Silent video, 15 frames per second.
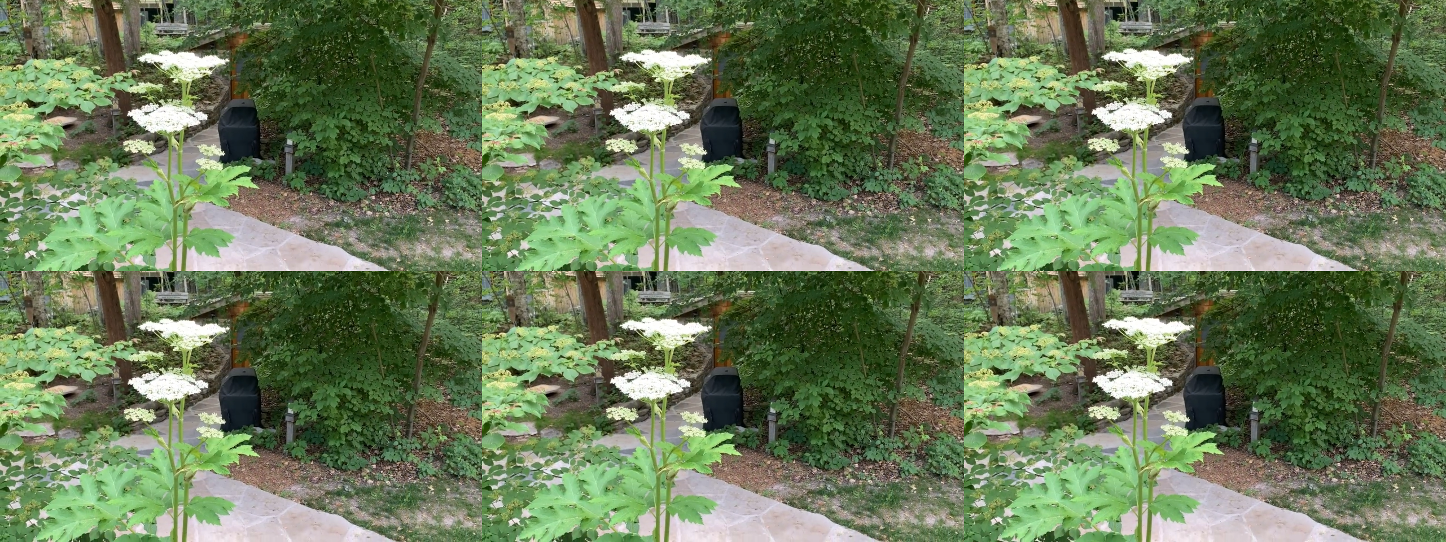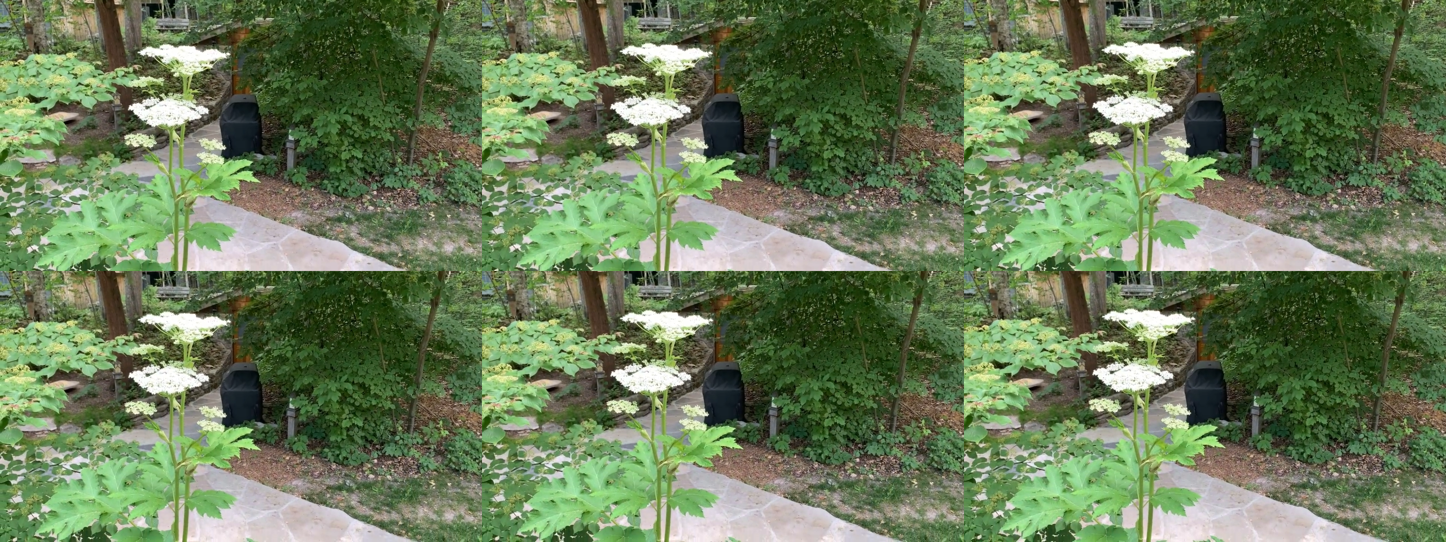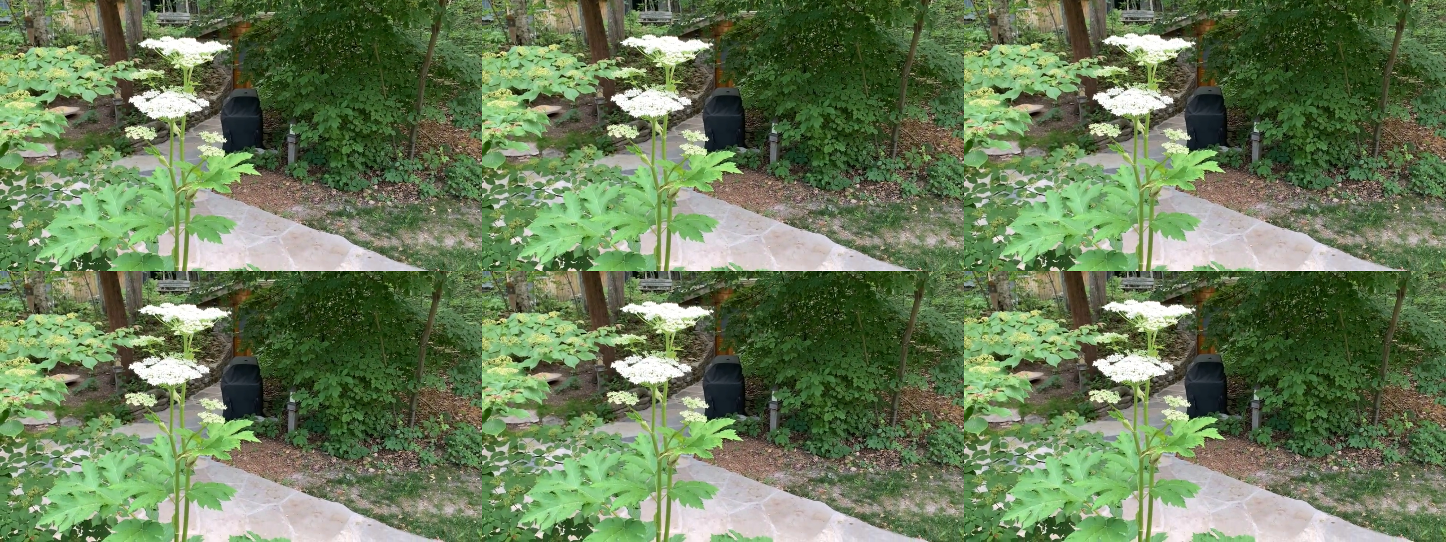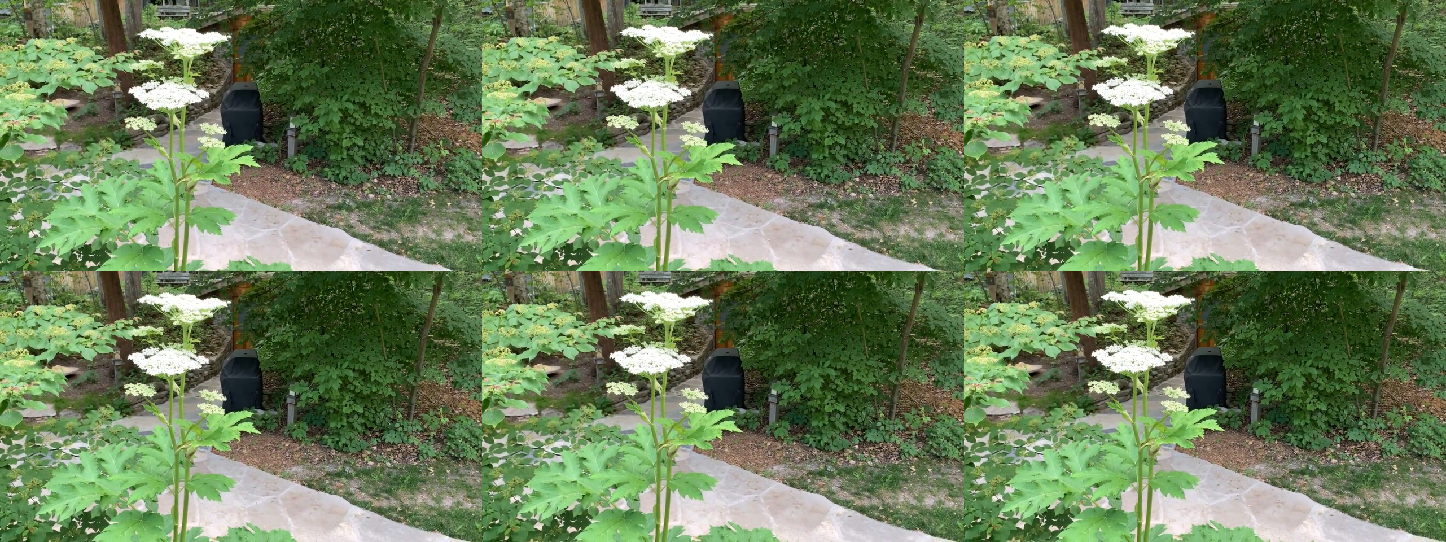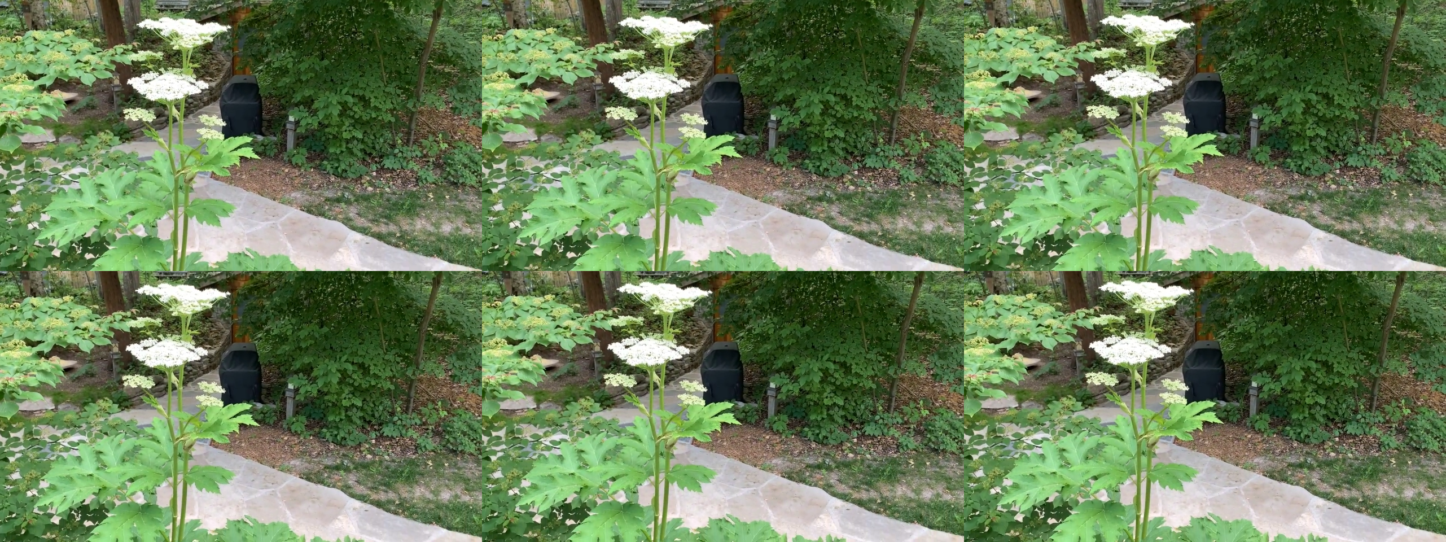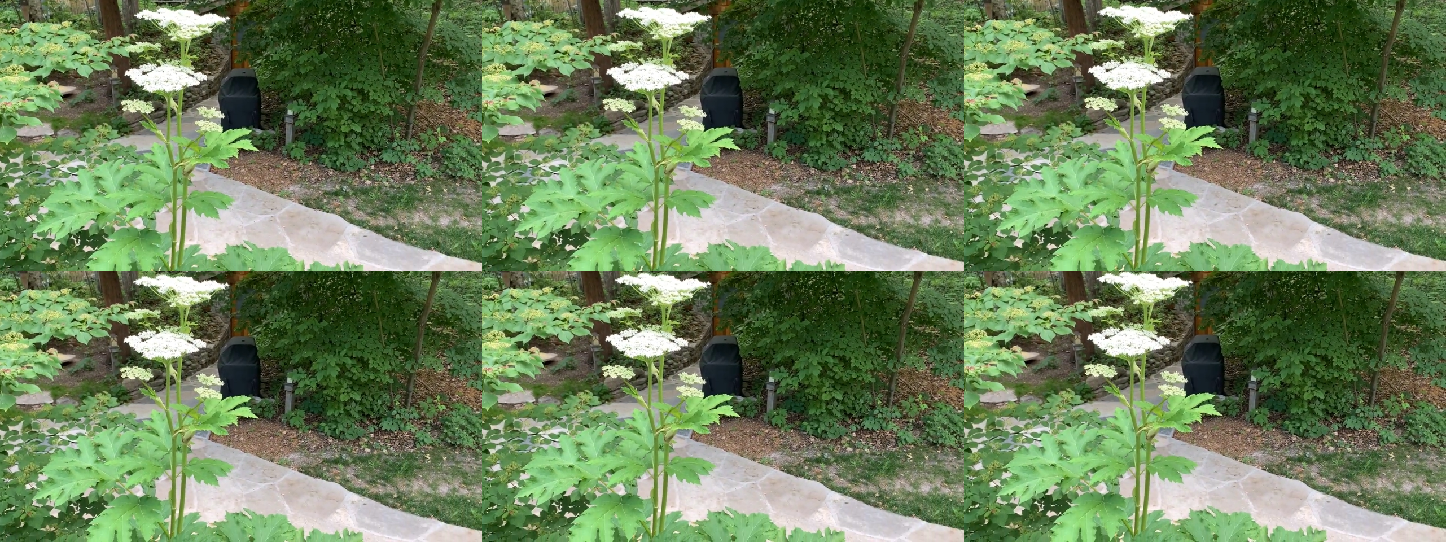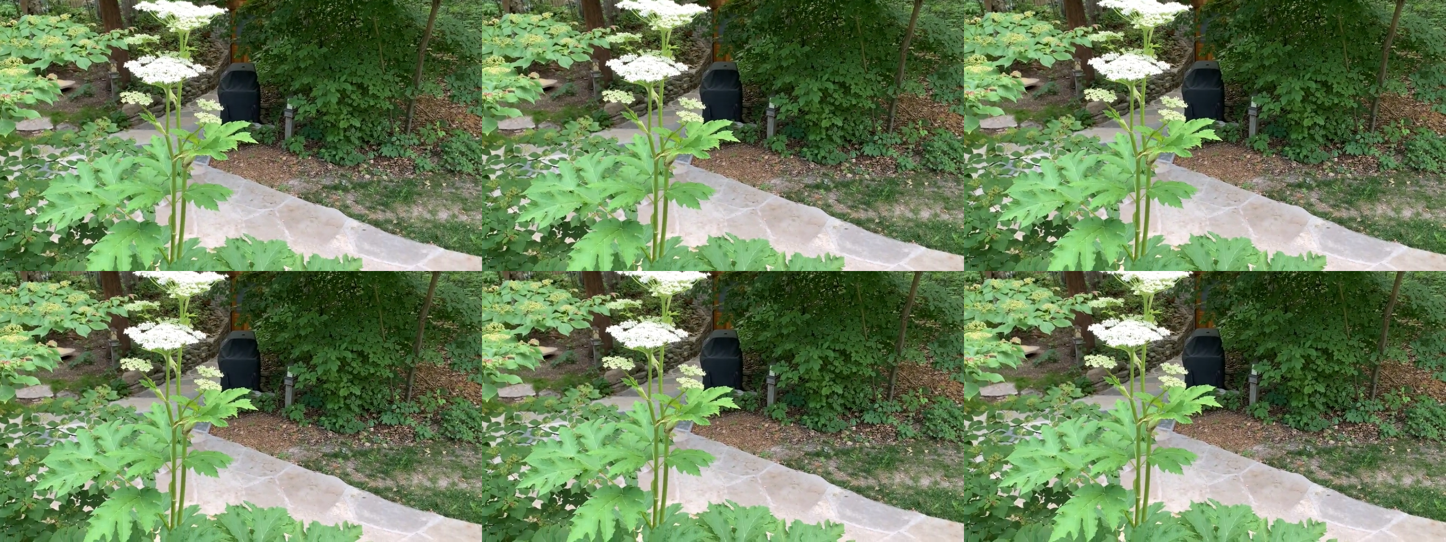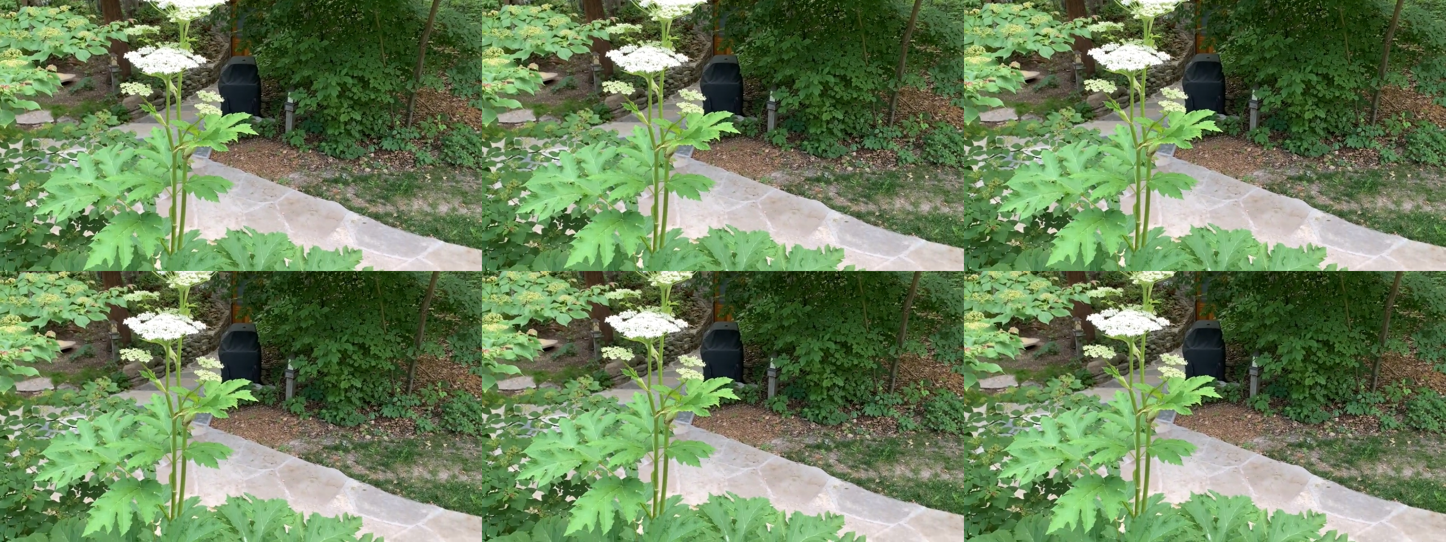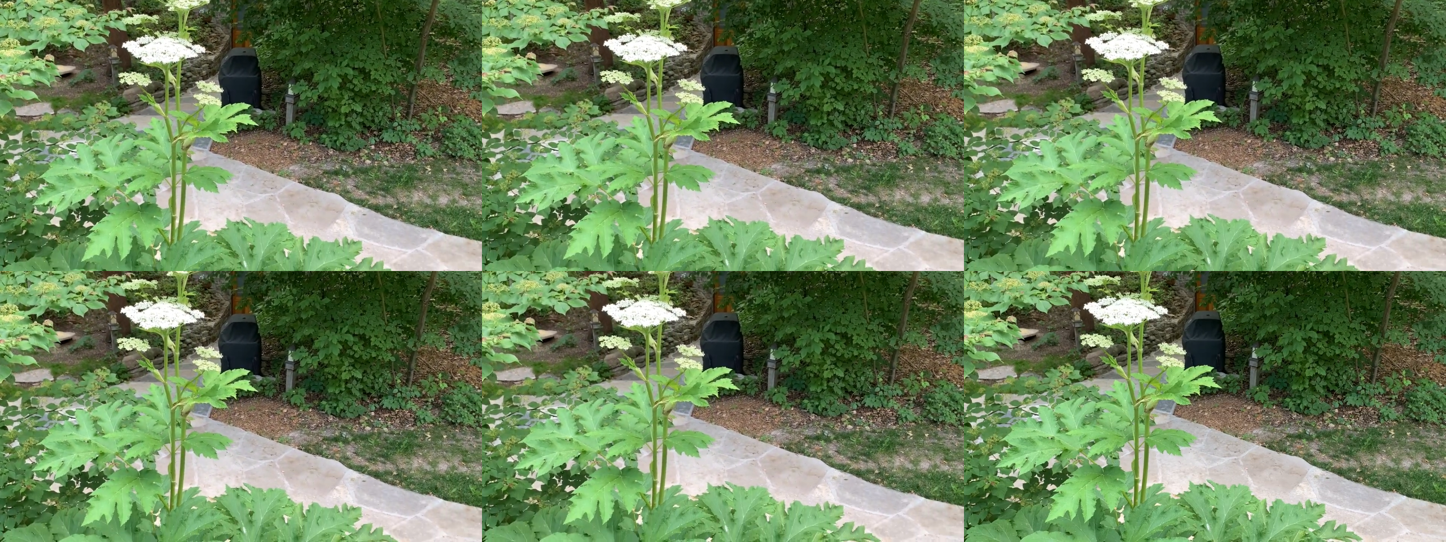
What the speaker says: Nobody's mouth can be seen.